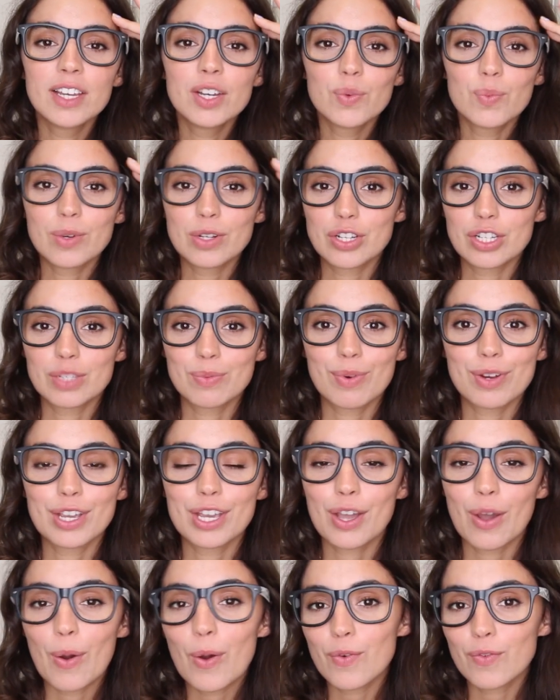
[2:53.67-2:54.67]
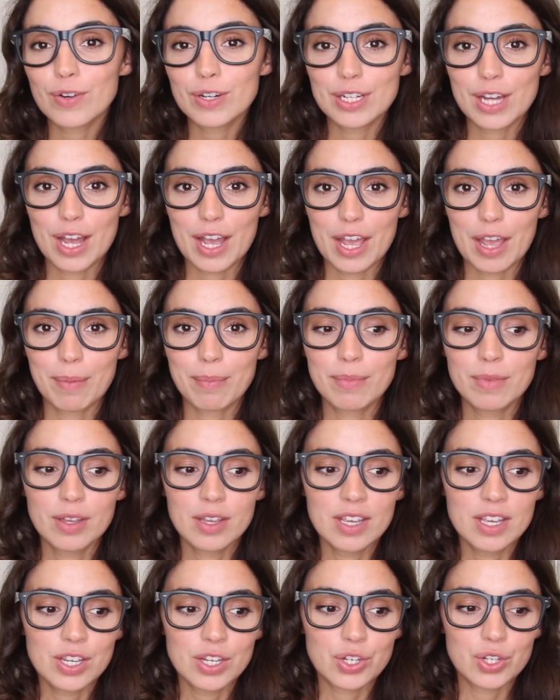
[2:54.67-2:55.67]
which is working overtime
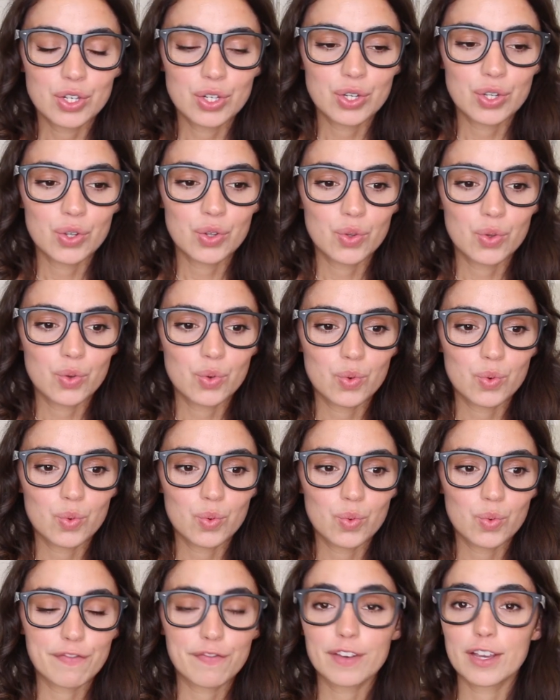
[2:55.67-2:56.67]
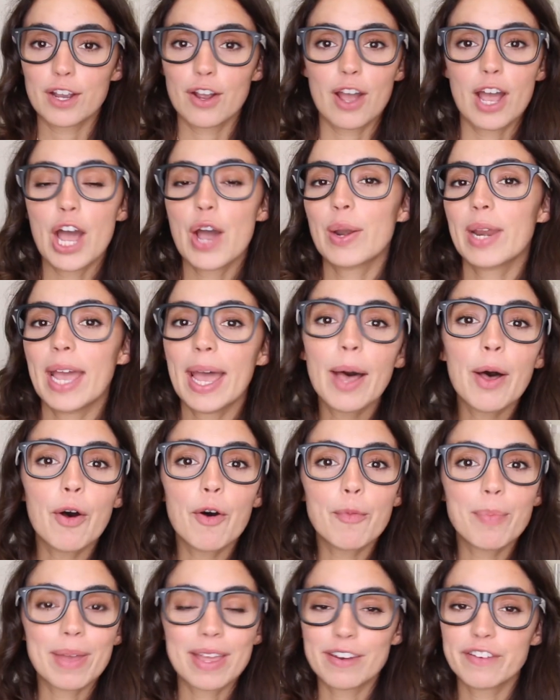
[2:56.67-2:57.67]
to figure out how to
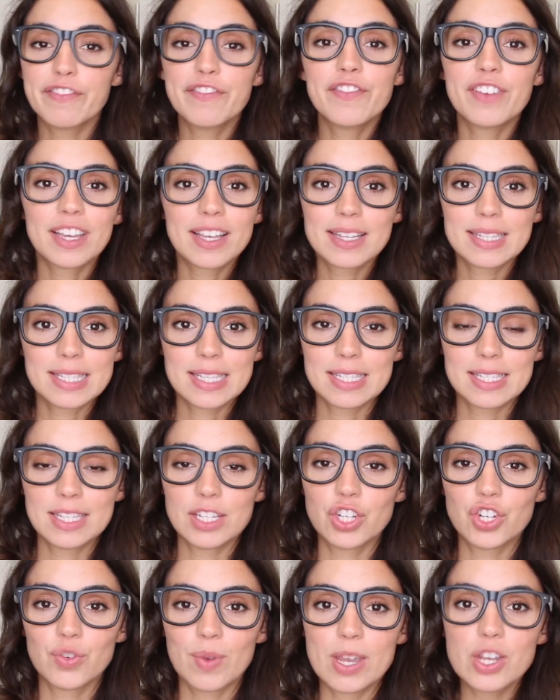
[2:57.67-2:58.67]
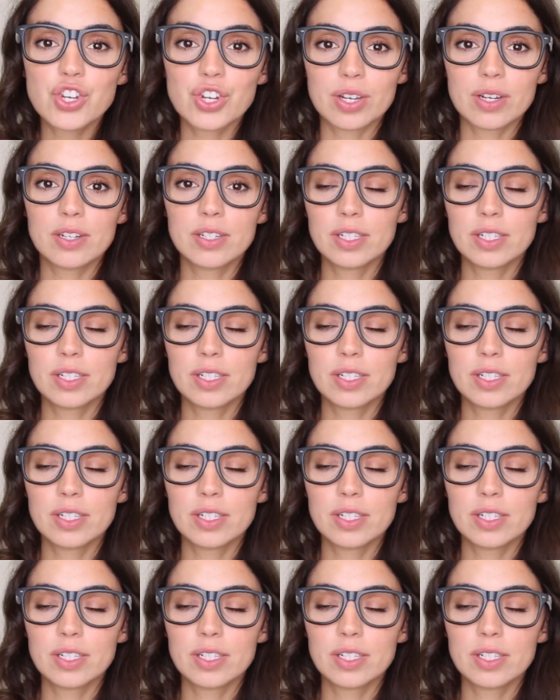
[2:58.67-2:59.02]
help and fix the situation.